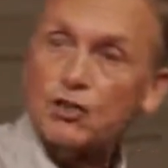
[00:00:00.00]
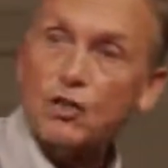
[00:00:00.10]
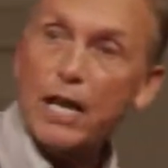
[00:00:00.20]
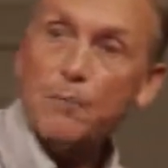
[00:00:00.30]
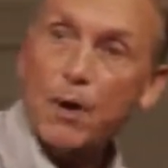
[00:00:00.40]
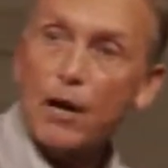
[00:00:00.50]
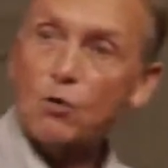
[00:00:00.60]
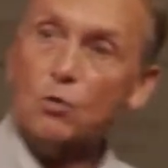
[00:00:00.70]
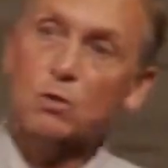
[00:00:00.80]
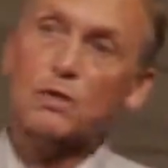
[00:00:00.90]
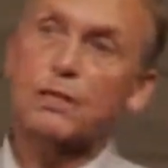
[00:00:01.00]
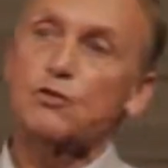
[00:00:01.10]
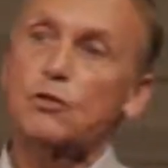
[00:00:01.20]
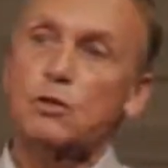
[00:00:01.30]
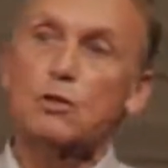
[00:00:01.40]
going to shape our
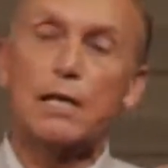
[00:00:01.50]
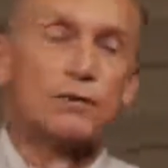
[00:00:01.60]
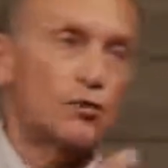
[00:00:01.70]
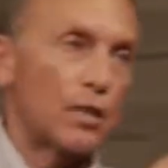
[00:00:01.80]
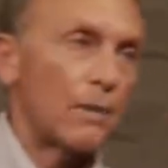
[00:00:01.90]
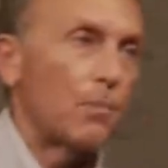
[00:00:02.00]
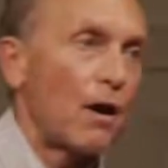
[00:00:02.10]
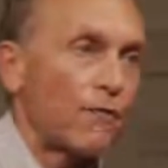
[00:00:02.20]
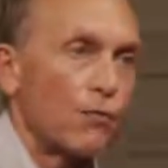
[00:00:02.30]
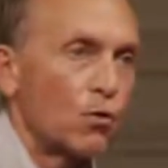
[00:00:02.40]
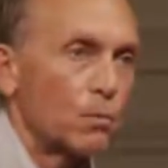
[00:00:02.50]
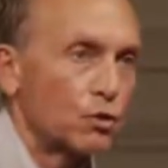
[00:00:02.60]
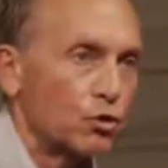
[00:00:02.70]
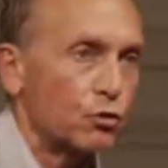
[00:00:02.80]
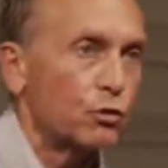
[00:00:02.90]
religion and shape our
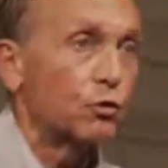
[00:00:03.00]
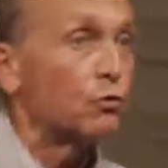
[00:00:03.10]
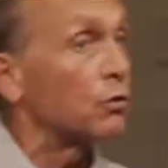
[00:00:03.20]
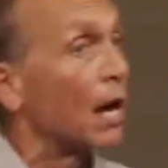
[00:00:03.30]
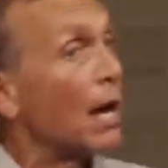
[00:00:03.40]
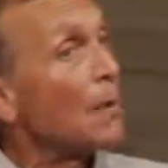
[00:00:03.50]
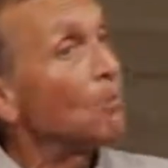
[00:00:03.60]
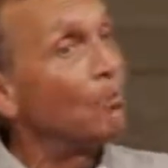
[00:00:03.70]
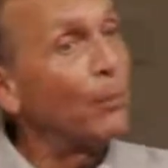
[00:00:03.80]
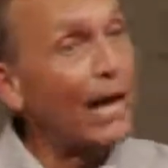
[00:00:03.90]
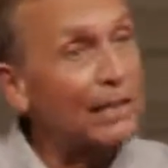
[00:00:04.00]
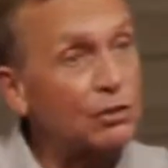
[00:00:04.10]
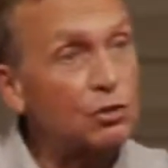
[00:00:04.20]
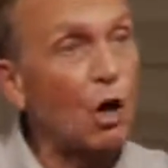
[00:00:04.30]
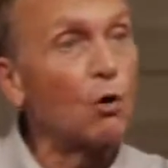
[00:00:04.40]
form of truth
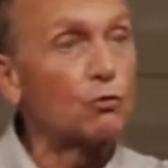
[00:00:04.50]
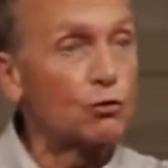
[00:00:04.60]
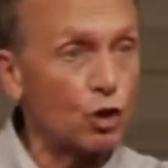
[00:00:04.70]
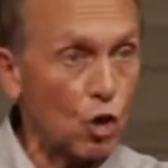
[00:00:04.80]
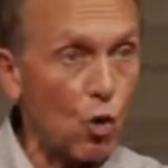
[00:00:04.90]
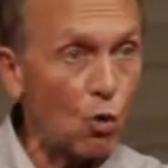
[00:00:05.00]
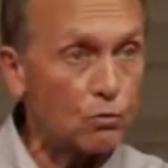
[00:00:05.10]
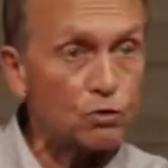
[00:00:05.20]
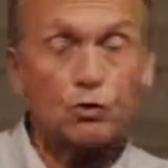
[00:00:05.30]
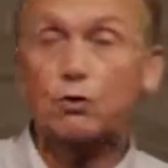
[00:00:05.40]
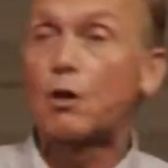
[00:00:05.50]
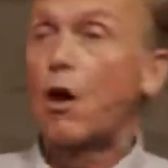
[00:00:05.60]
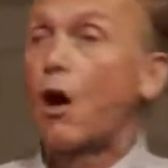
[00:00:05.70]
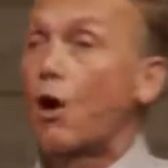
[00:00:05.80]
based on the culture,